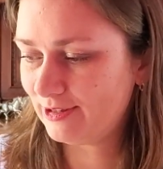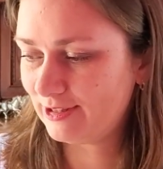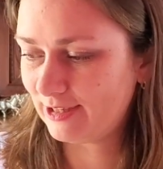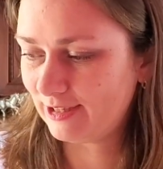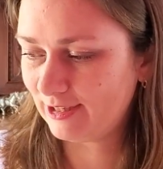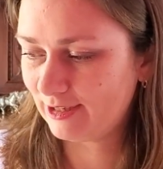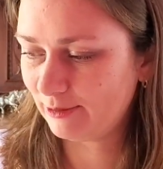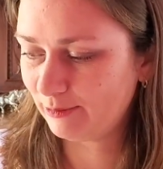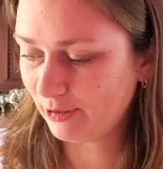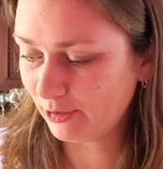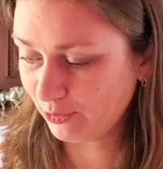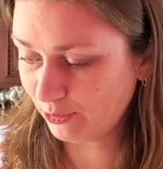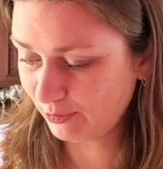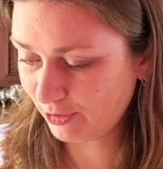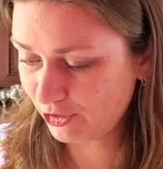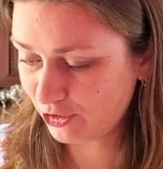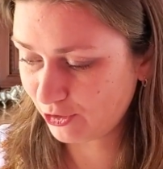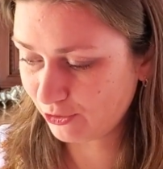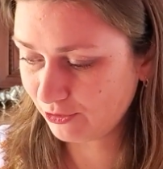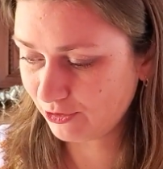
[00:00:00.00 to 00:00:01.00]
think about
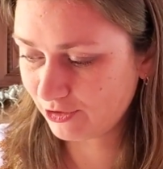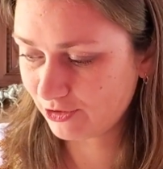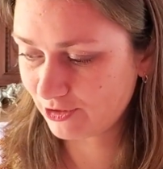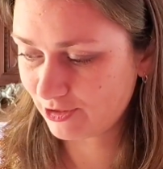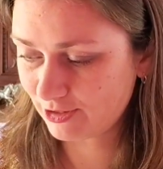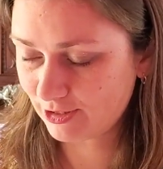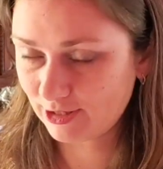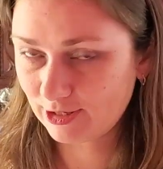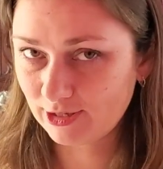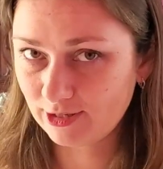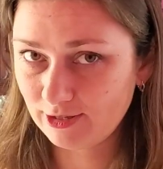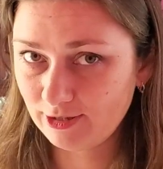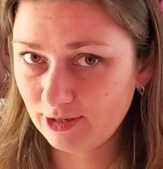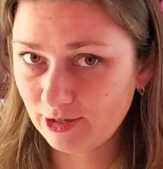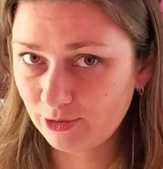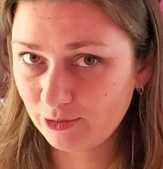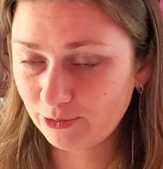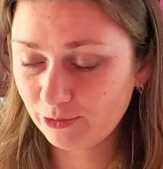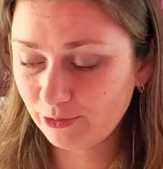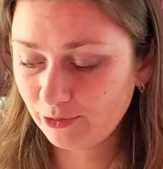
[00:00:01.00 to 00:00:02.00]
my shoulders that are
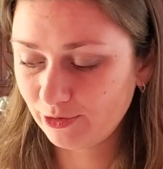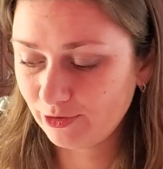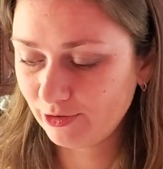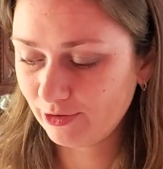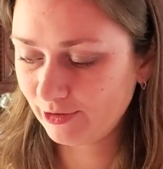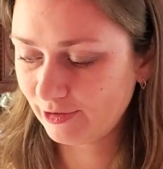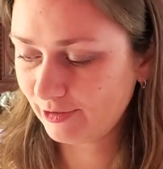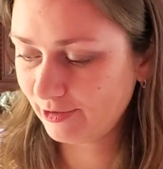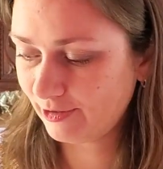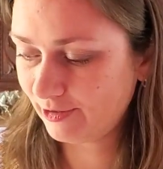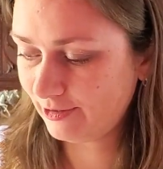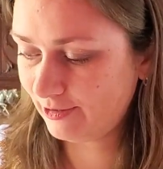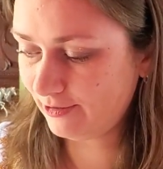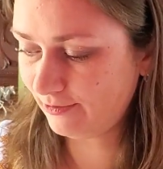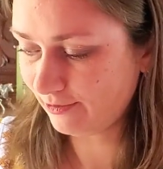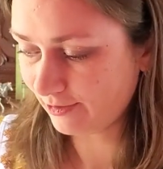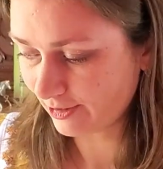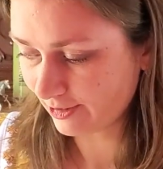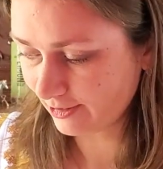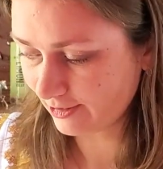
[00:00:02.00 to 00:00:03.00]
now
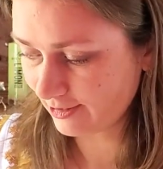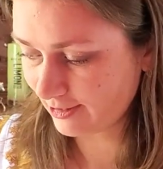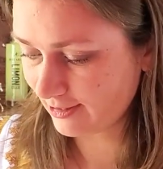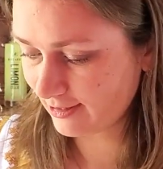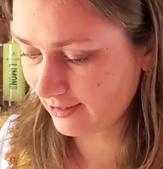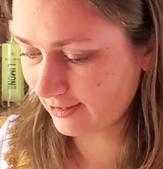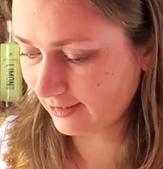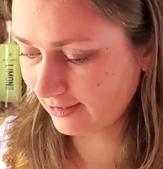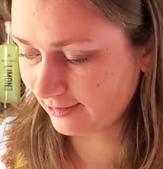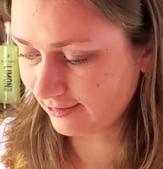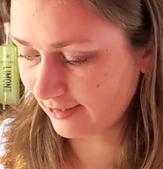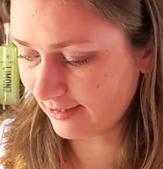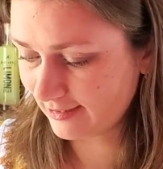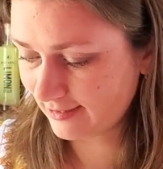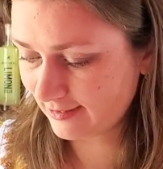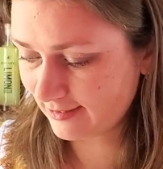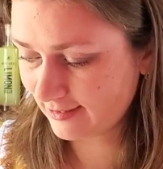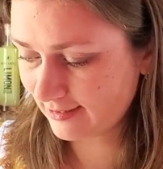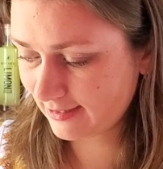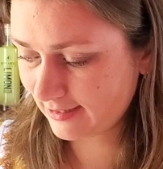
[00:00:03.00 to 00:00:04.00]
different,
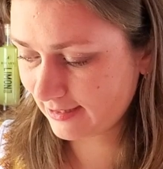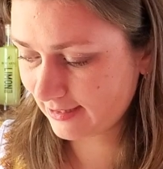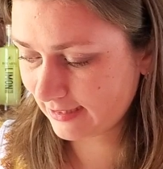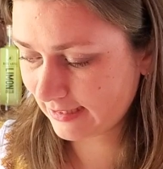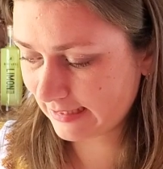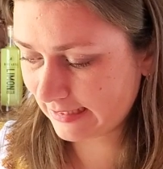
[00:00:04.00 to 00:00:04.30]
less.